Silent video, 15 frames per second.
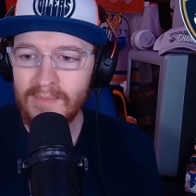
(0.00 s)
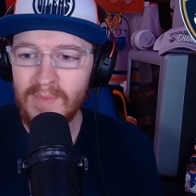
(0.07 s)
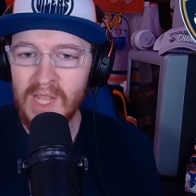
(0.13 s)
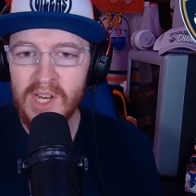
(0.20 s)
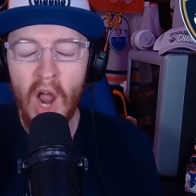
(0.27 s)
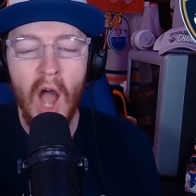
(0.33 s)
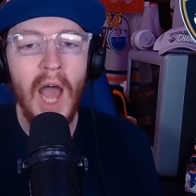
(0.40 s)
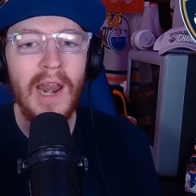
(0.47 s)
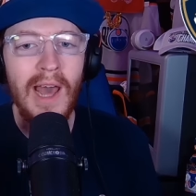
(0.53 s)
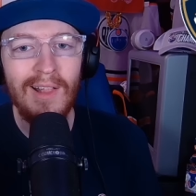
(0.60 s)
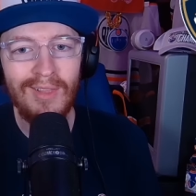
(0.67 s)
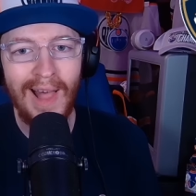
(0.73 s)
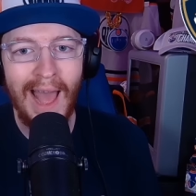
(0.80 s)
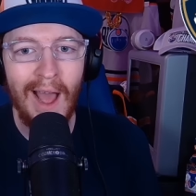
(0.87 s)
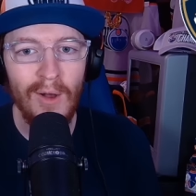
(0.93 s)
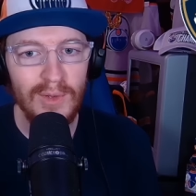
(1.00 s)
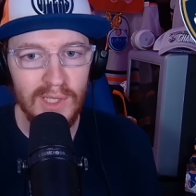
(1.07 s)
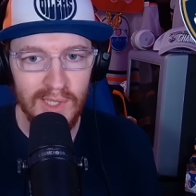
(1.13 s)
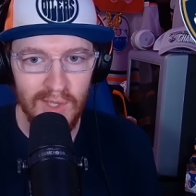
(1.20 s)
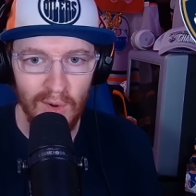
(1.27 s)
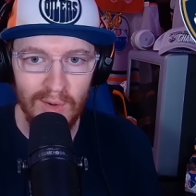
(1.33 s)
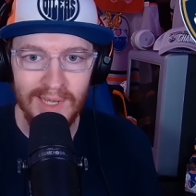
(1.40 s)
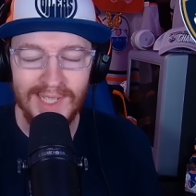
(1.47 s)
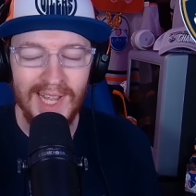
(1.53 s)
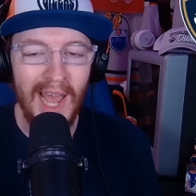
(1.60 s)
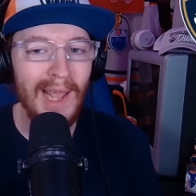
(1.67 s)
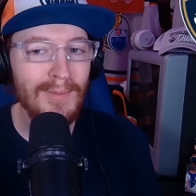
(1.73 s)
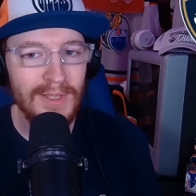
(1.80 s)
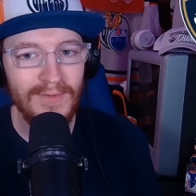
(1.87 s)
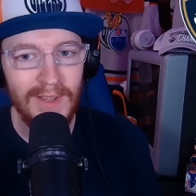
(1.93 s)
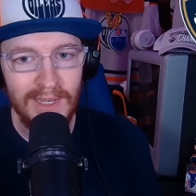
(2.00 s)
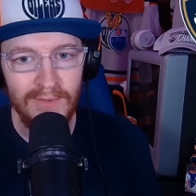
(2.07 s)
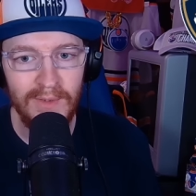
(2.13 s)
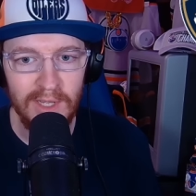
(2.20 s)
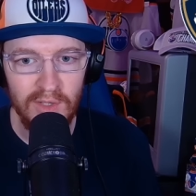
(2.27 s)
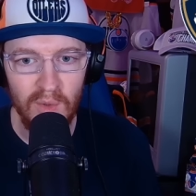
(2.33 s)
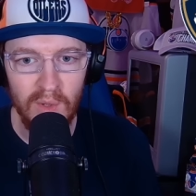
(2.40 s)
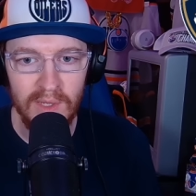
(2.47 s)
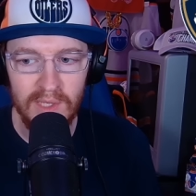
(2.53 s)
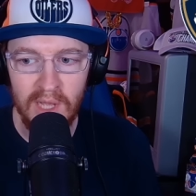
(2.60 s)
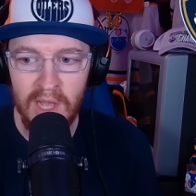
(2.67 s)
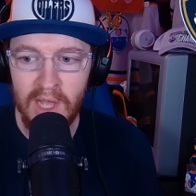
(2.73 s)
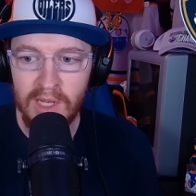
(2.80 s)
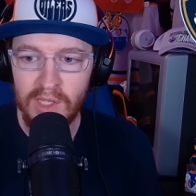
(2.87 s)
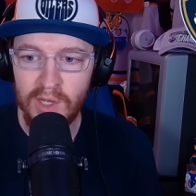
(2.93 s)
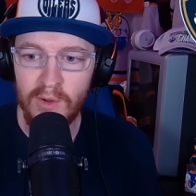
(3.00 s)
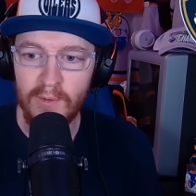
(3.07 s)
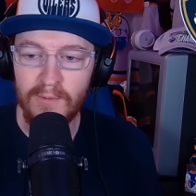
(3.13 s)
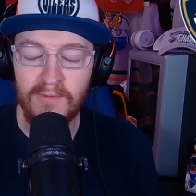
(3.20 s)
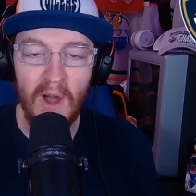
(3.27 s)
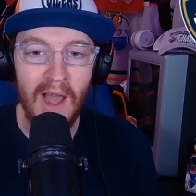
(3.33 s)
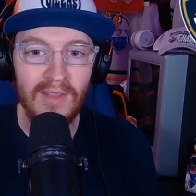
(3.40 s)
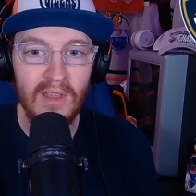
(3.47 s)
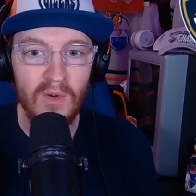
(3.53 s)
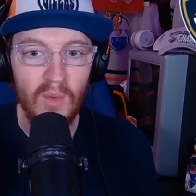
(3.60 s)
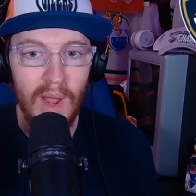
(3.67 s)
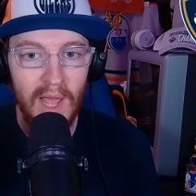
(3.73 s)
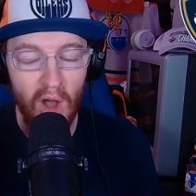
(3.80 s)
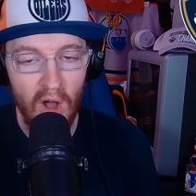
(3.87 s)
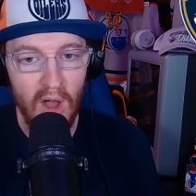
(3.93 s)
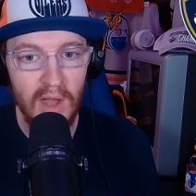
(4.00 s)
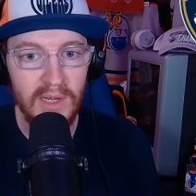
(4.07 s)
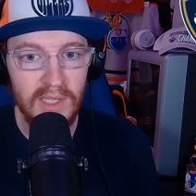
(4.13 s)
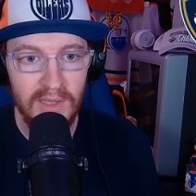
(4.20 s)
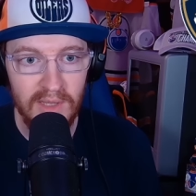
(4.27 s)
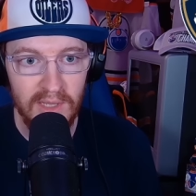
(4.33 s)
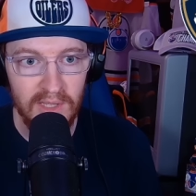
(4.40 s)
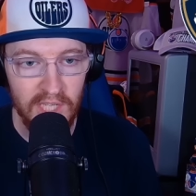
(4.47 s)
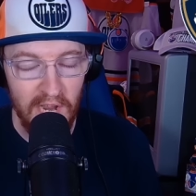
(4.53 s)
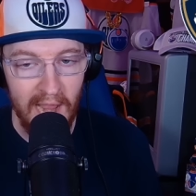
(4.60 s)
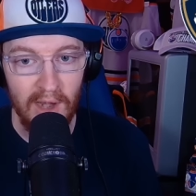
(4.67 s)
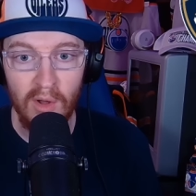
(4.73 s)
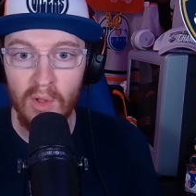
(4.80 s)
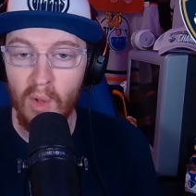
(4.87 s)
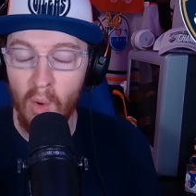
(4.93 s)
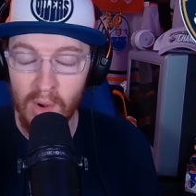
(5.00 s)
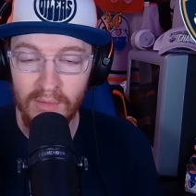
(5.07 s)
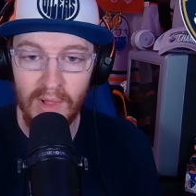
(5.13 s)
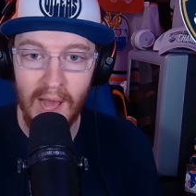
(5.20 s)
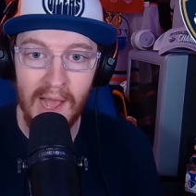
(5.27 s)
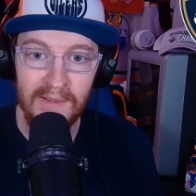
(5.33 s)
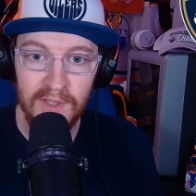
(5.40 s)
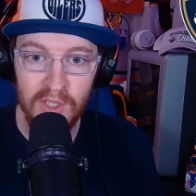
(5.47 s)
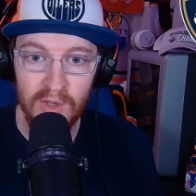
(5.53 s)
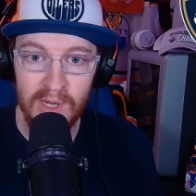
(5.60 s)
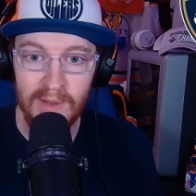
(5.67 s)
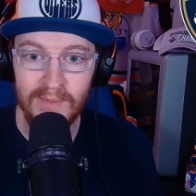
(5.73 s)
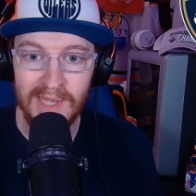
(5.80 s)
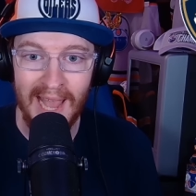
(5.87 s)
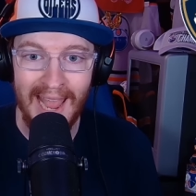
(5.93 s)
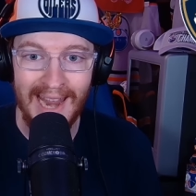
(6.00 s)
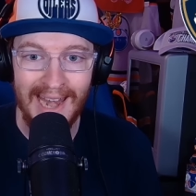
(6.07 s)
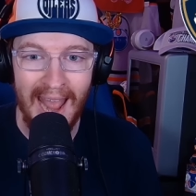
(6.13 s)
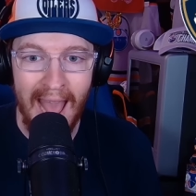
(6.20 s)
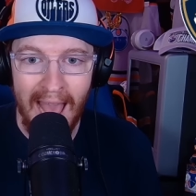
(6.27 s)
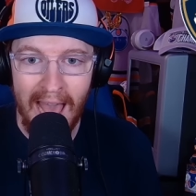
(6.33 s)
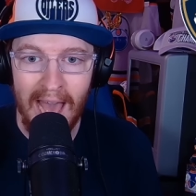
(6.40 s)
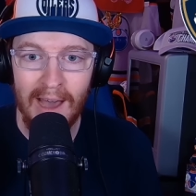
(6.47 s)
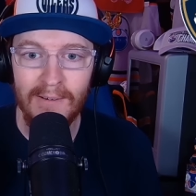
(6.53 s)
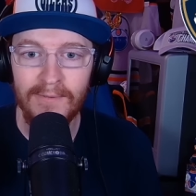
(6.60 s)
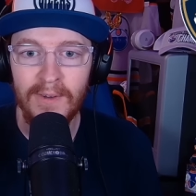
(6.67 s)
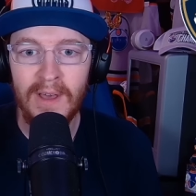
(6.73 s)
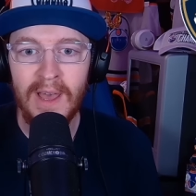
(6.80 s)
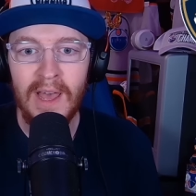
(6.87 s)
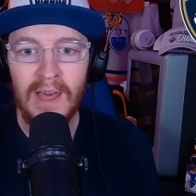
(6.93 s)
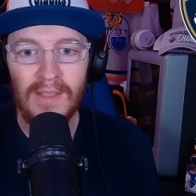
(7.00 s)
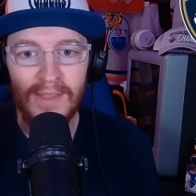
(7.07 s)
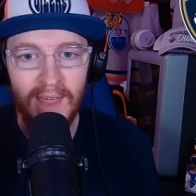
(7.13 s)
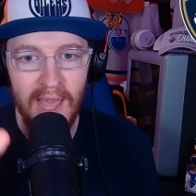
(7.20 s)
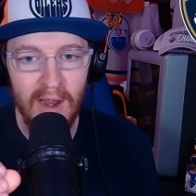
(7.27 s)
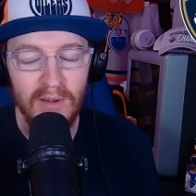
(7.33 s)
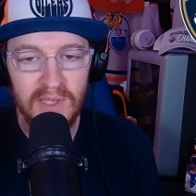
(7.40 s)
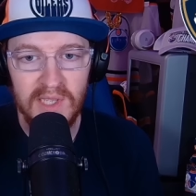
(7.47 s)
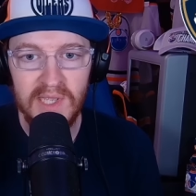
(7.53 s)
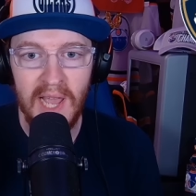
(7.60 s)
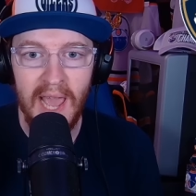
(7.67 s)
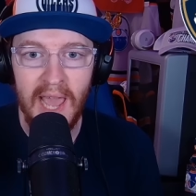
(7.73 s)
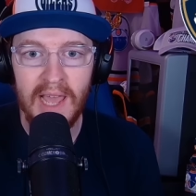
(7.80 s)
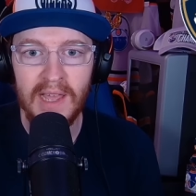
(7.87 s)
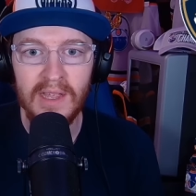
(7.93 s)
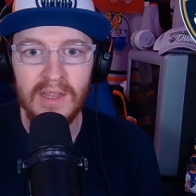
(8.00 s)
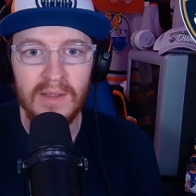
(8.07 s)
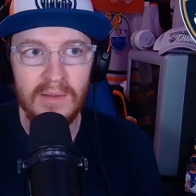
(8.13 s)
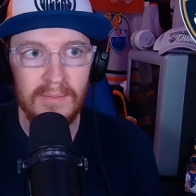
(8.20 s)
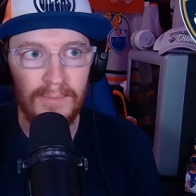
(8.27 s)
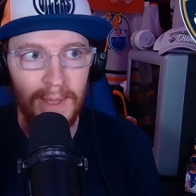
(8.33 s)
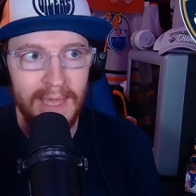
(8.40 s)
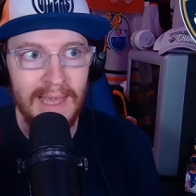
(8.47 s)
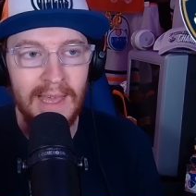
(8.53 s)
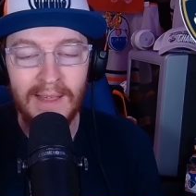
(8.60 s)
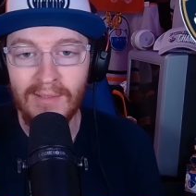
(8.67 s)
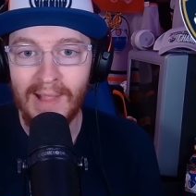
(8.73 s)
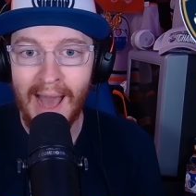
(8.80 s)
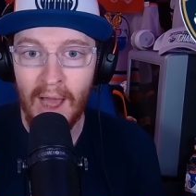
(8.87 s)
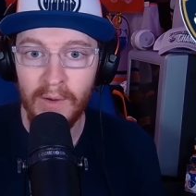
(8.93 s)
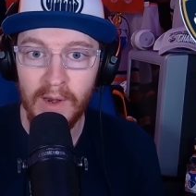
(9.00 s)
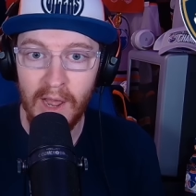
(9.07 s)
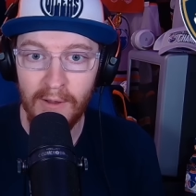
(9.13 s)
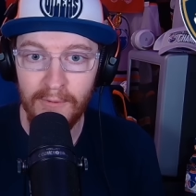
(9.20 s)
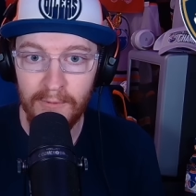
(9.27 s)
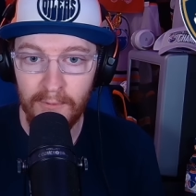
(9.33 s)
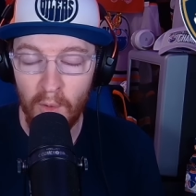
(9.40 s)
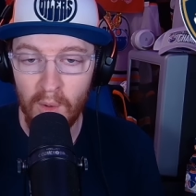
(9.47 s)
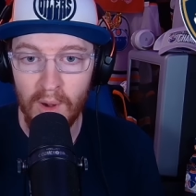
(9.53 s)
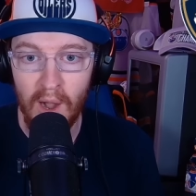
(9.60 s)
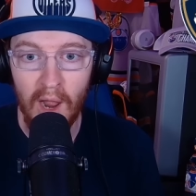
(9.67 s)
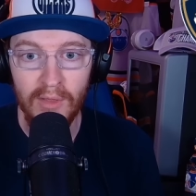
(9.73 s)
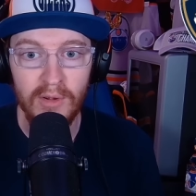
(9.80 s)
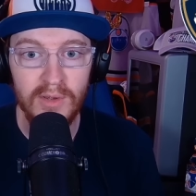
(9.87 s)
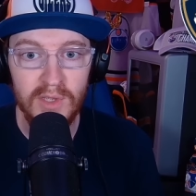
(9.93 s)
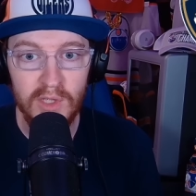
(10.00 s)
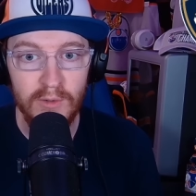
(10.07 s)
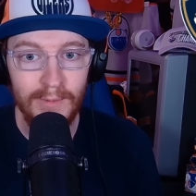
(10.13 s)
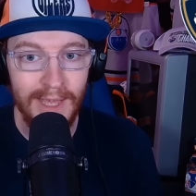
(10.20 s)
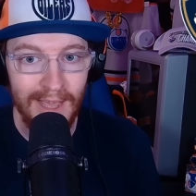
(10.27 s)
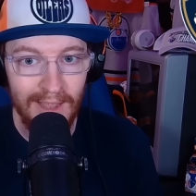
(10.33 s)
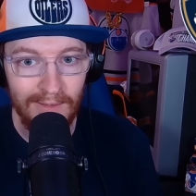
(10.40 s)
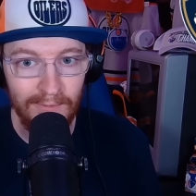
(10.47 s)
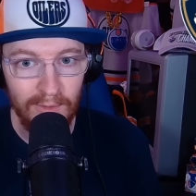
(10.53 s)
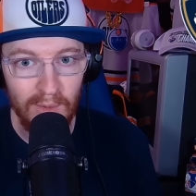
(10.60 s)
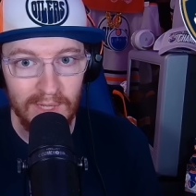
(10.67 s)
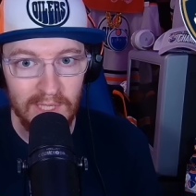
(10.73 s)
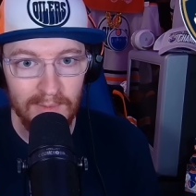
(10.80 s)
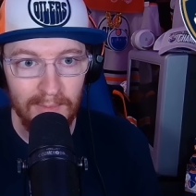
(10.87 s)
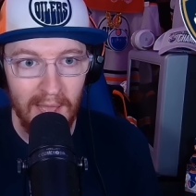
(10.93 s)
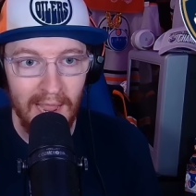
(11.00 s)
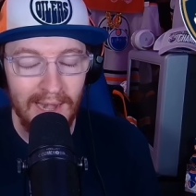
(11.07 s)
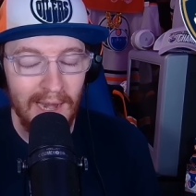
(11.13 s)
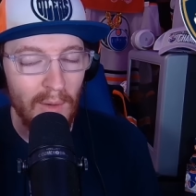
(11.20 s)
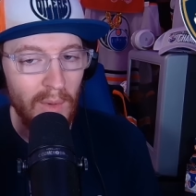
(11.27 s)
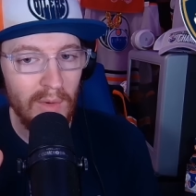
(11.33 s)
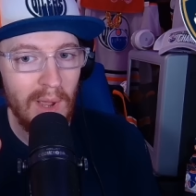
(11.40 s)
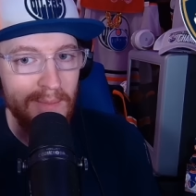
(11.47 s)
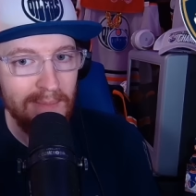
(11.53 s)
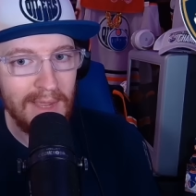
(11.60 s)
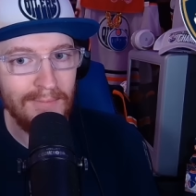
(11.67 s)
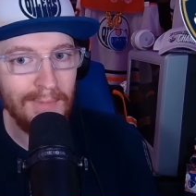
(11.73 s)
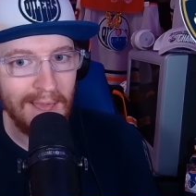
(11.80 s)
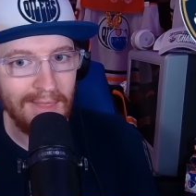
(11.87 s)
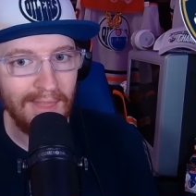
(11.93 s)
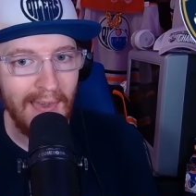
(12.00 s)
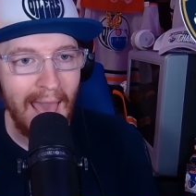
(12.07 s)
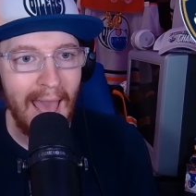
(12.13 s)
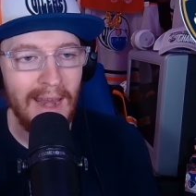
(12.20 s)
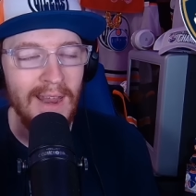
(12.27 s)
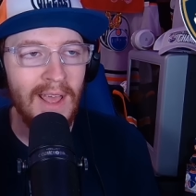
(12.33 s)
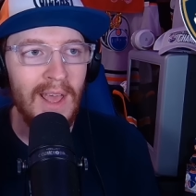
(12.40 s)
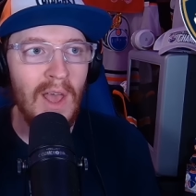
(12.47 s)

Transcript: not allow certain types of individuals to find their way onto the channel or live streams and have their say be loud enough for others to be influenced by. Now, what do I mean by that?